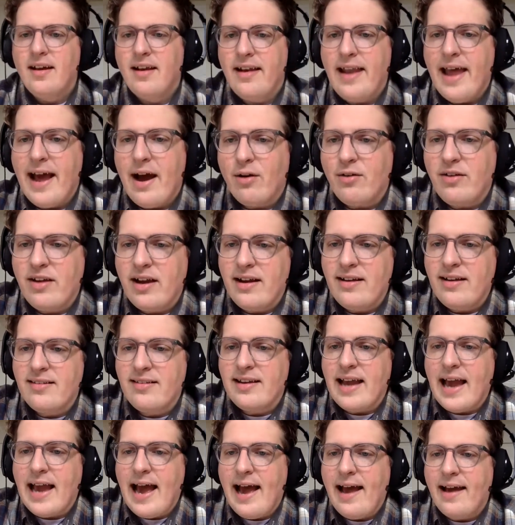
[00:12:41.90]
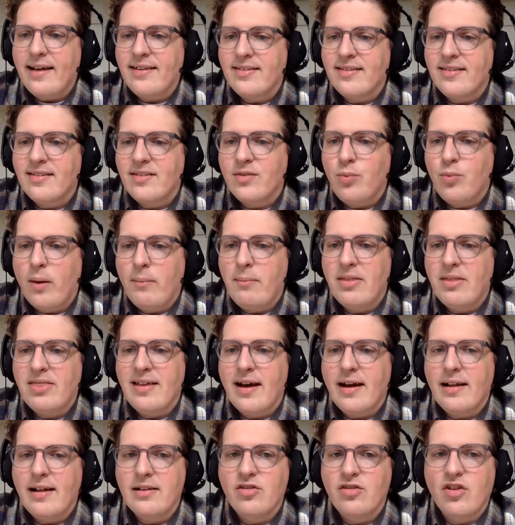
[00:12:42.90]
Now, Daisy asks, what
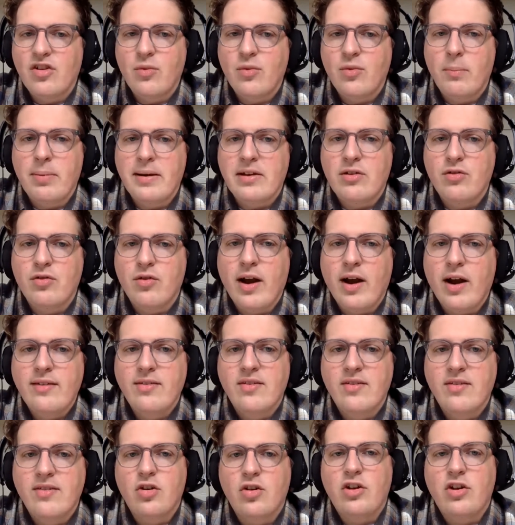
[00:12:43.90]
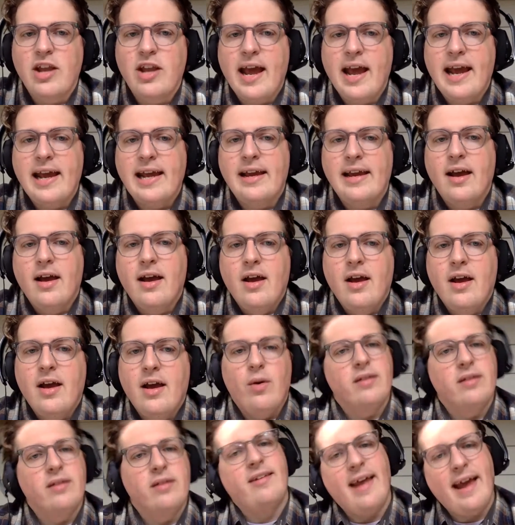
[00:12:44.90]
mythology will be addressed today?
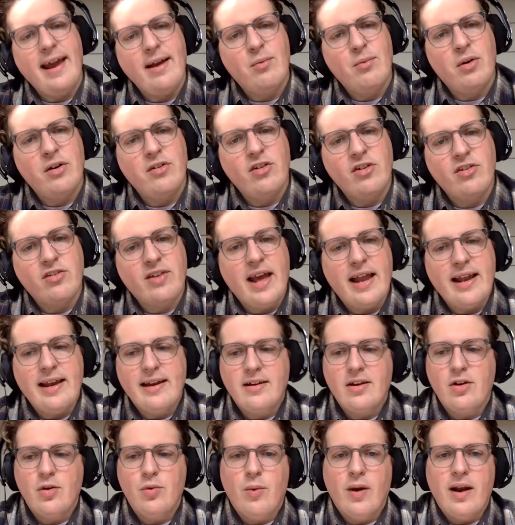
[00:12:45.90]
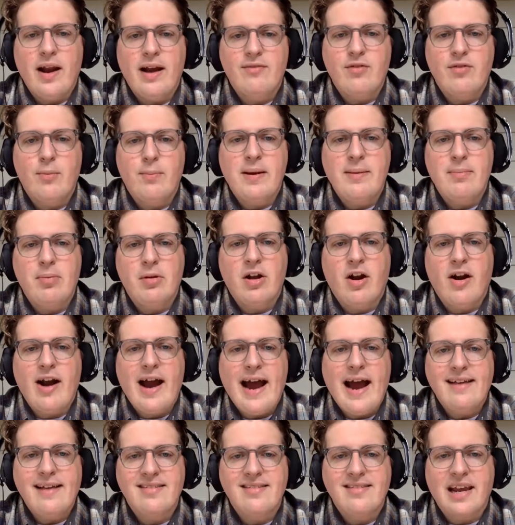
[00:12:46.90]
Well, today we're just getting to whatever people are
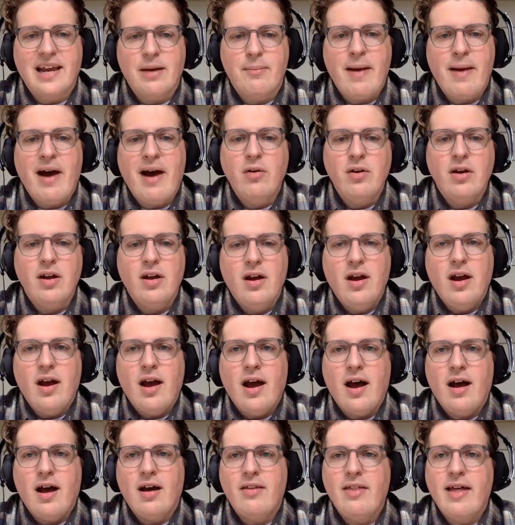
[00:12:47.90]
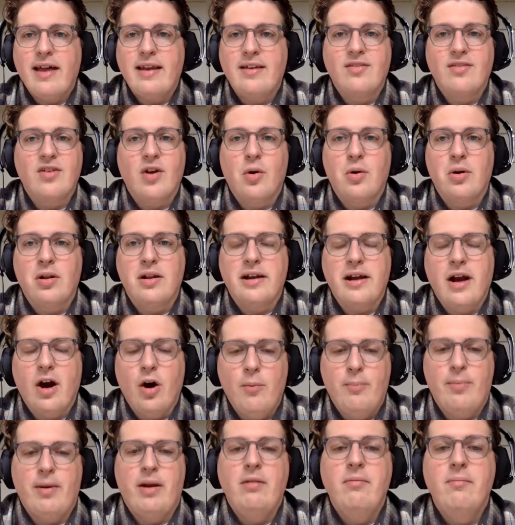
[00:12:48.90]
asking about. That is totally
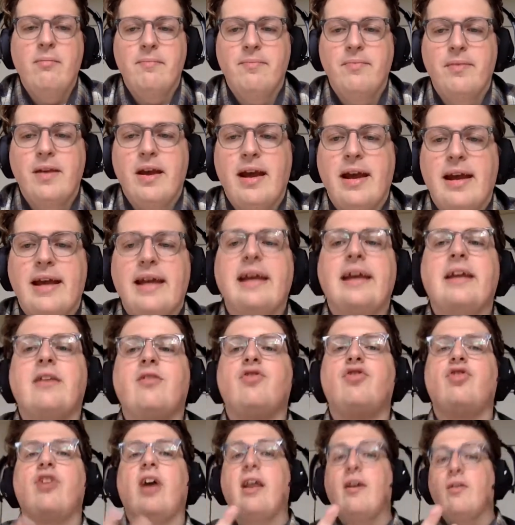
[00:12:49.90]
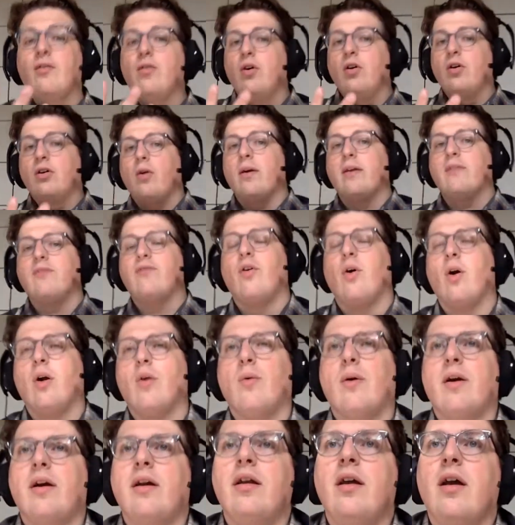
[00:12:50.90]
open. In general, going
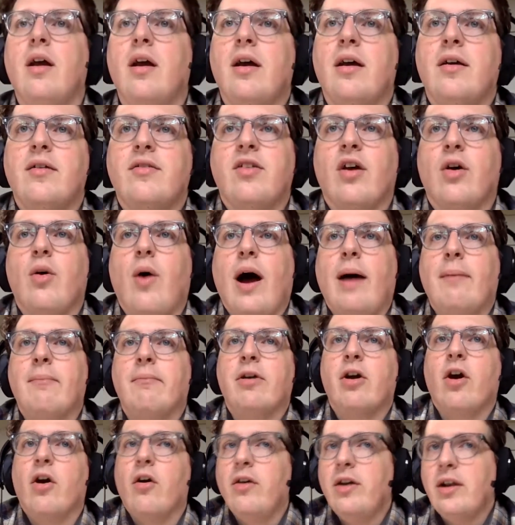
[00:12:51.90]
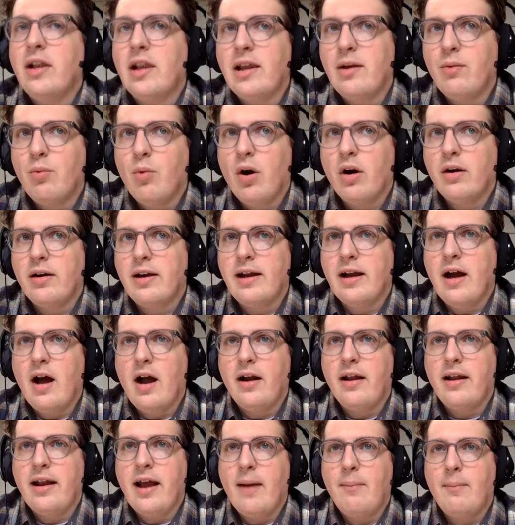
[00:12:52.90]
forward, so I'm currently working
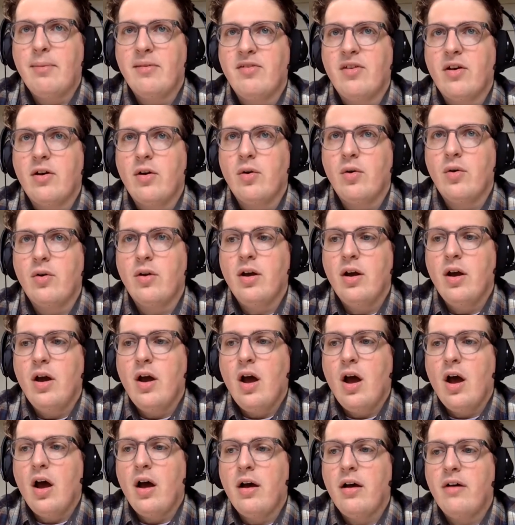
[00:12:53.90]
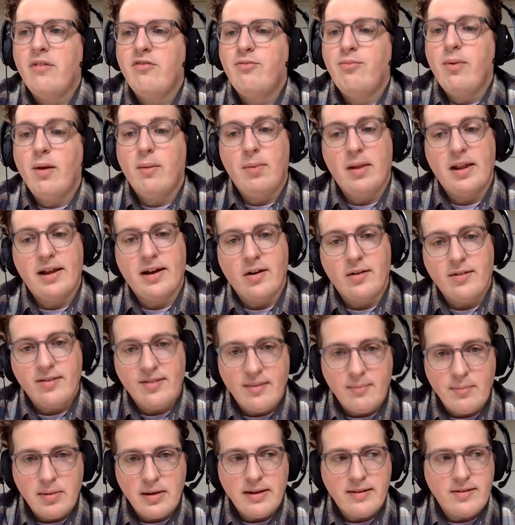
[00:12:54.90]
on an episode of biblical
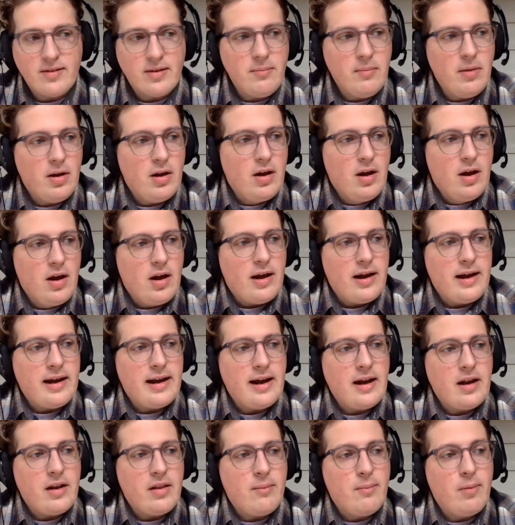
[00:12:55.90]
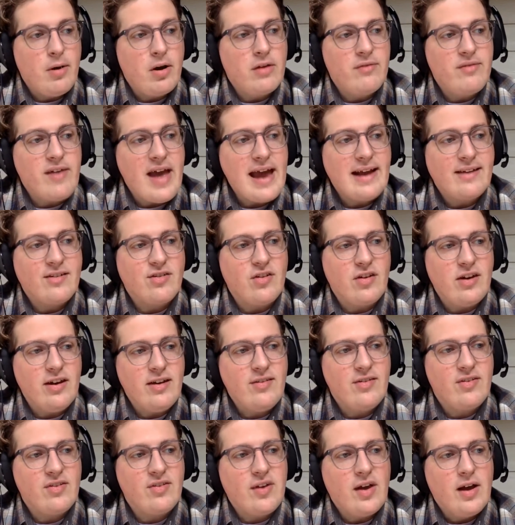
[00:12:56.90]
symbolism in the book of
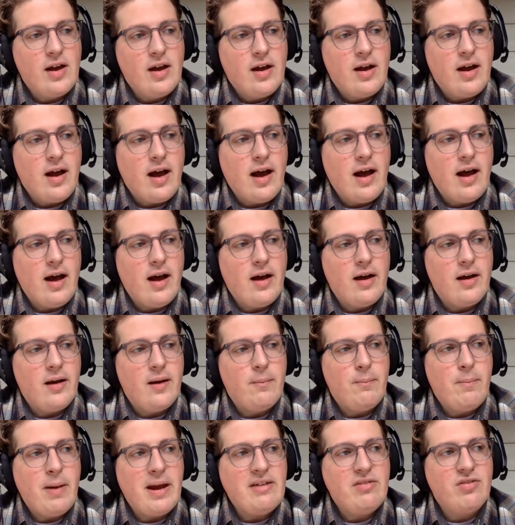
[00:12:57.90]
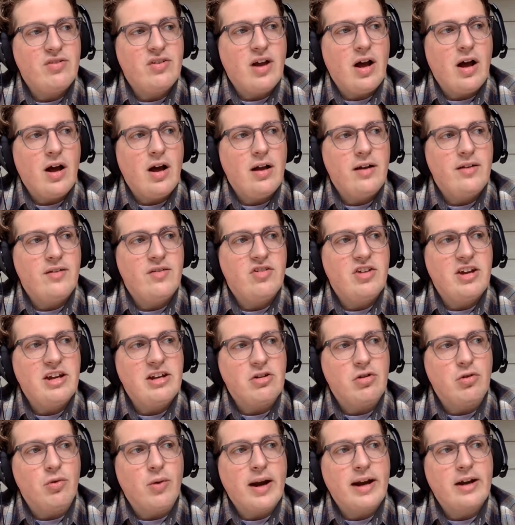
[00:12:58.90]
Exodus, based on
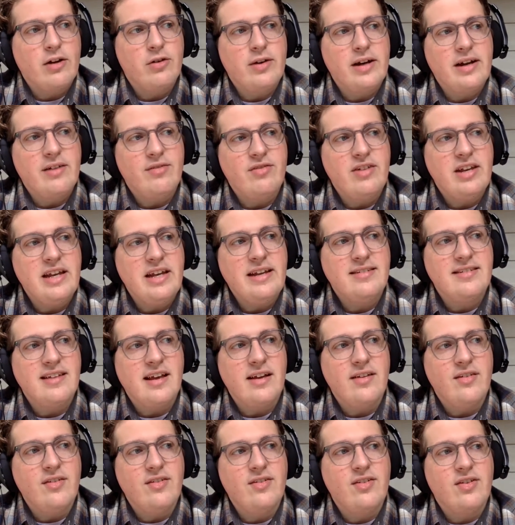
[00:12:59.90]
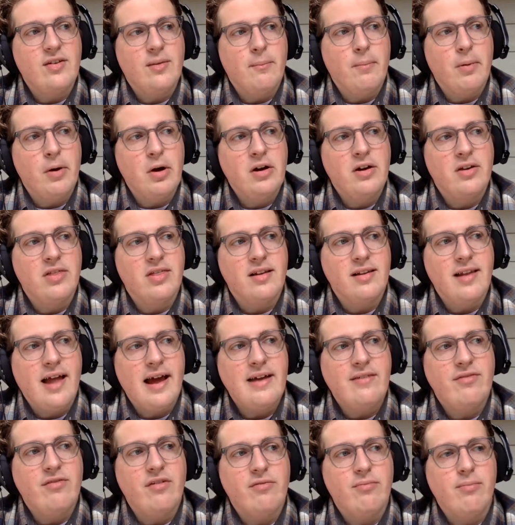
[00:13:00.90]
St. Gregory of Nyssa's book, The
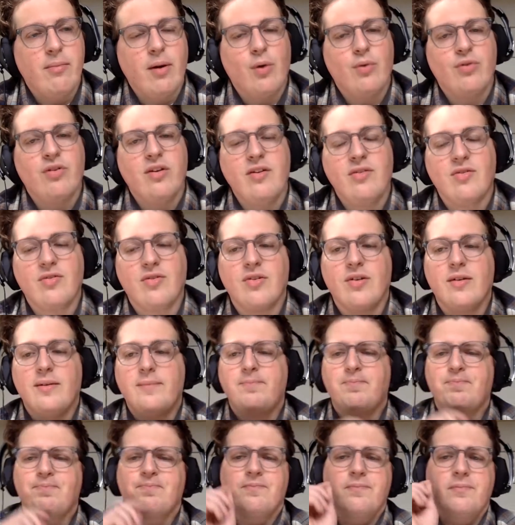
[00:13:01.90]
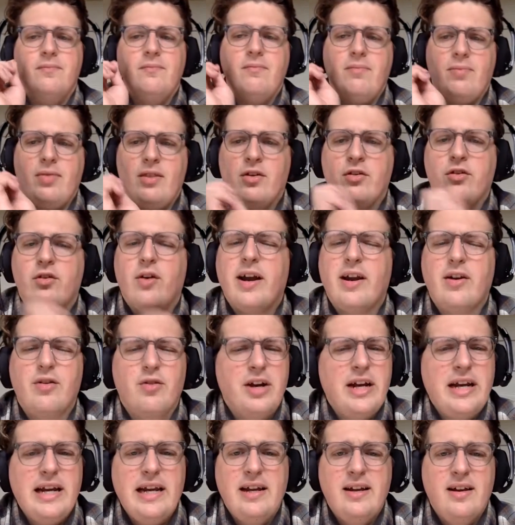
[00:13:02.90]
Life of Moses.
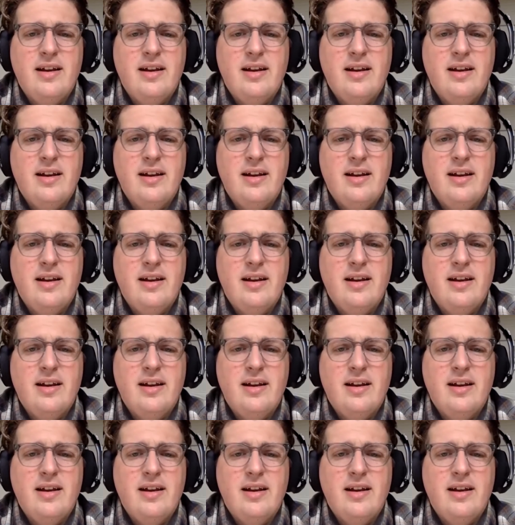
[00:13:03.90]
Gregory